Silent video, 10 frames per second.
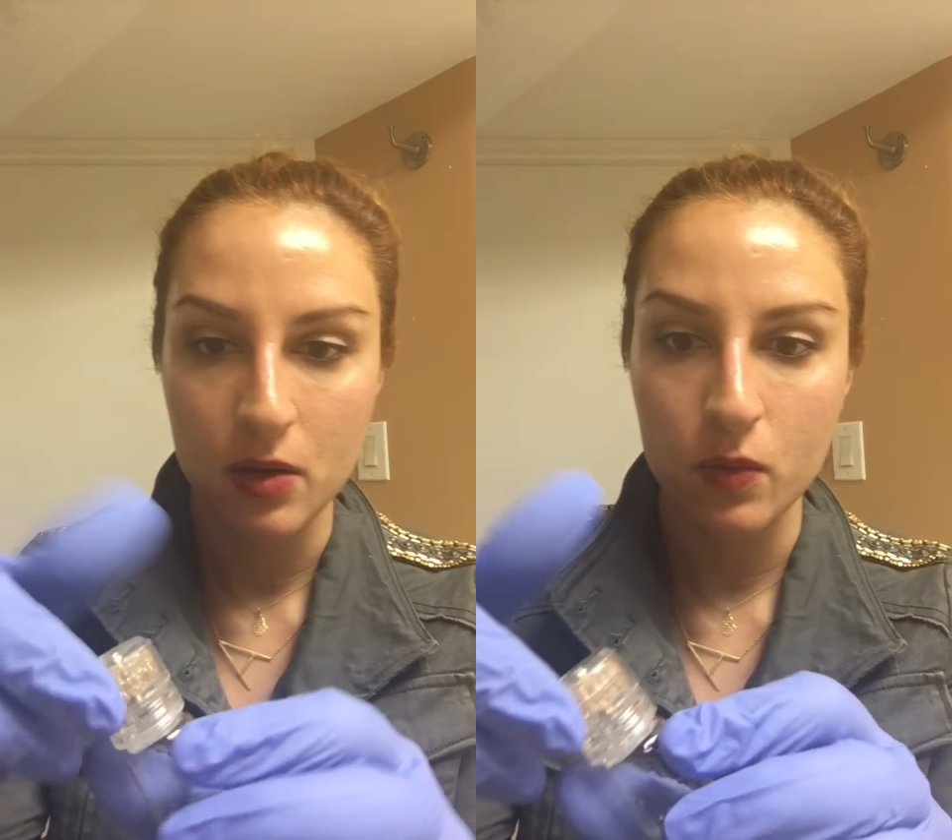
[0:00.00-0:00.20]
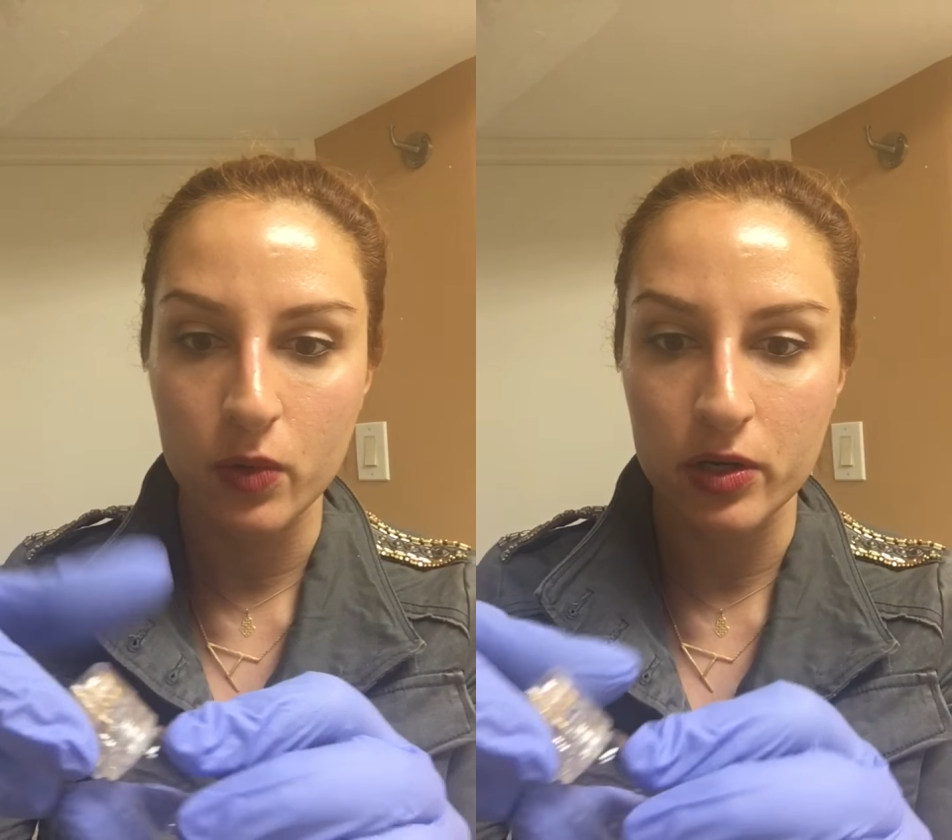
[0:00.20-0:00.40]

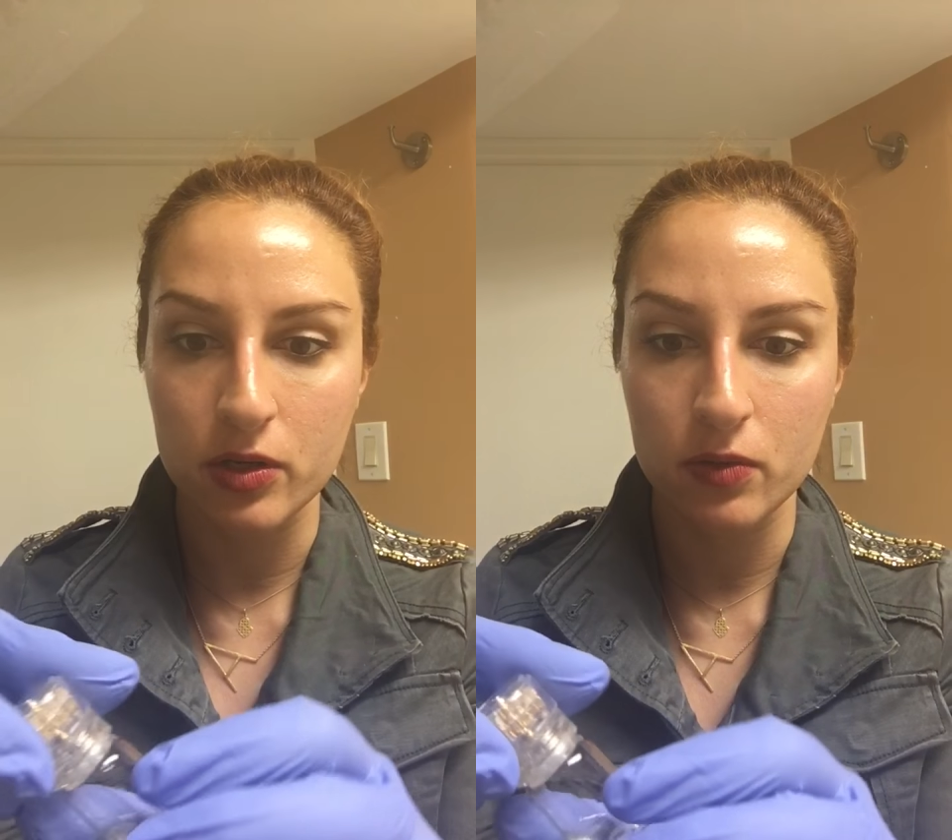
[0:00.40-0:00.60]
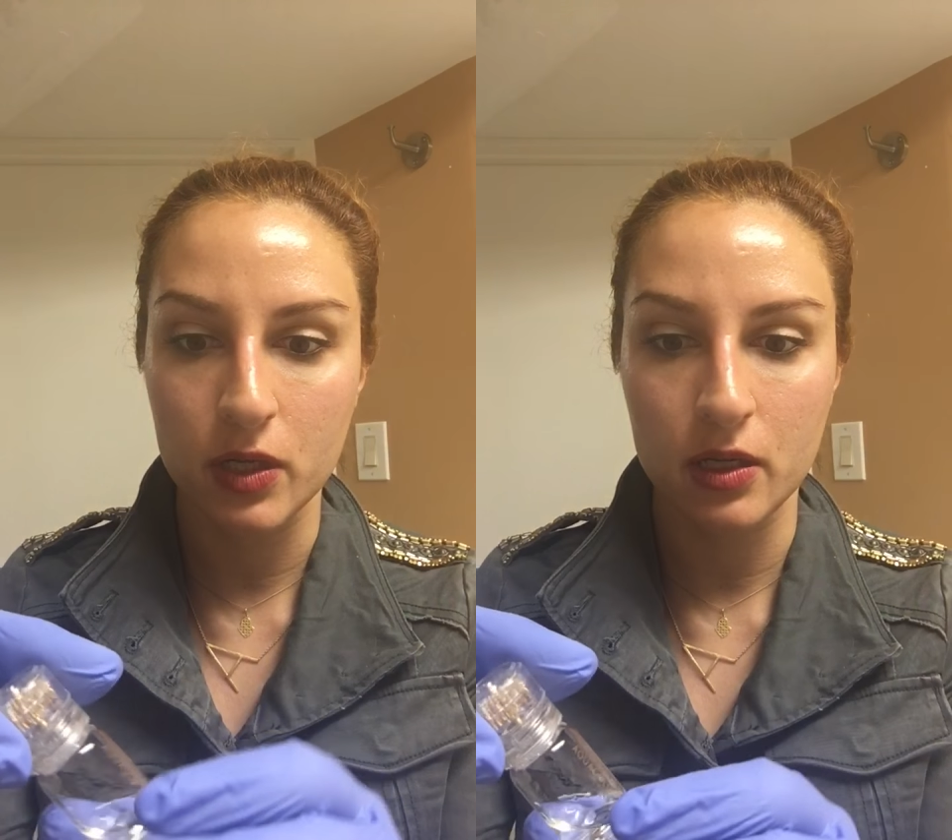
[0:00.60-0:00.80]
where
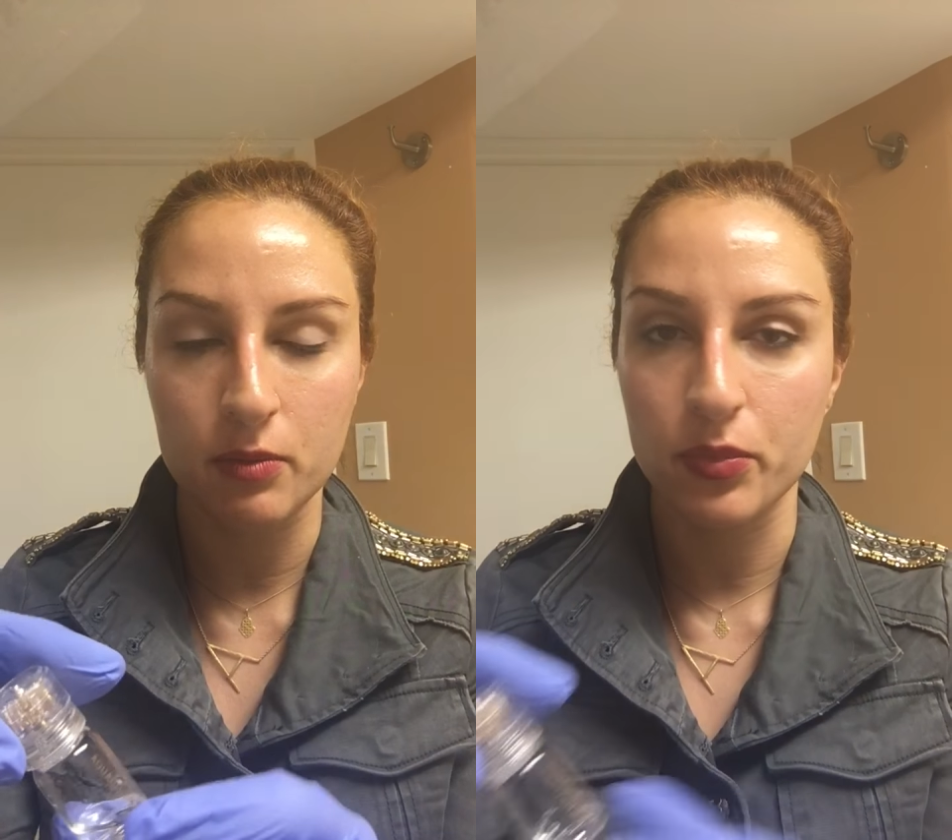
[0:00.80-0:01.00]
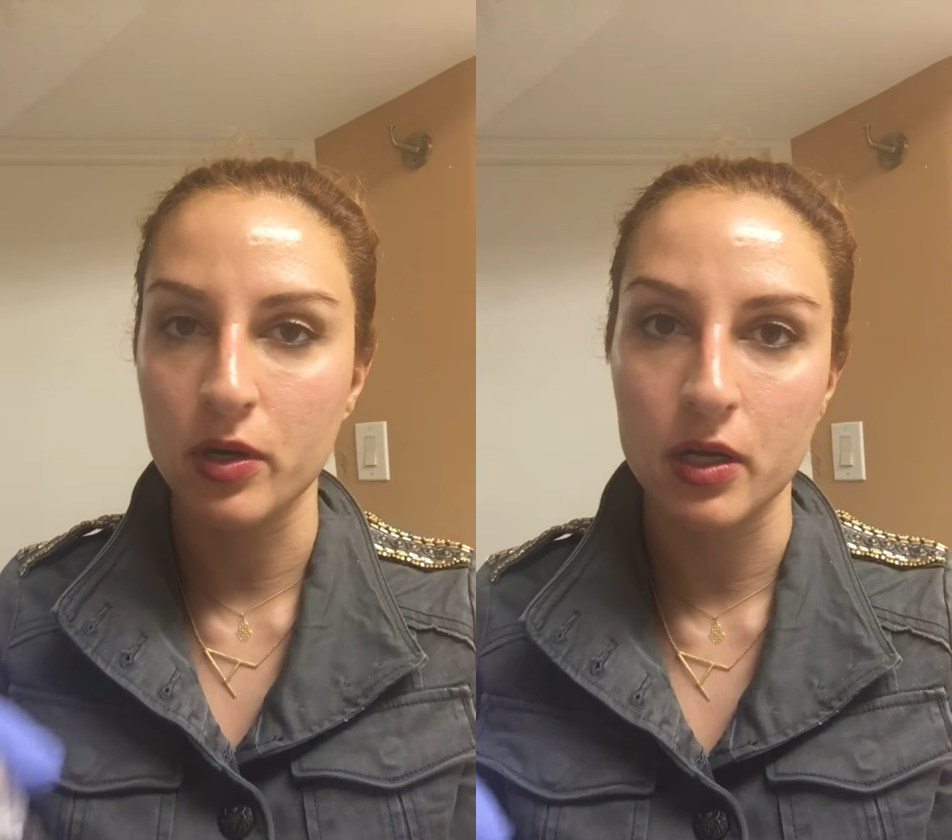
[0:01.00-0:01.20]
you
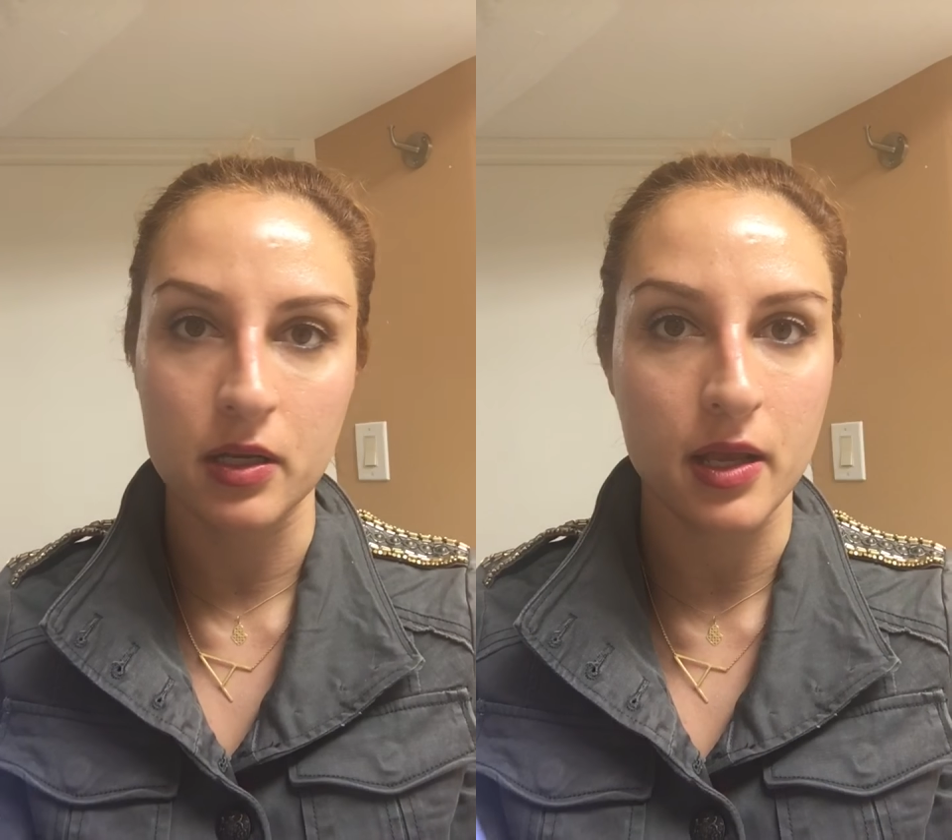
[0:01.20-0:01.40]
can put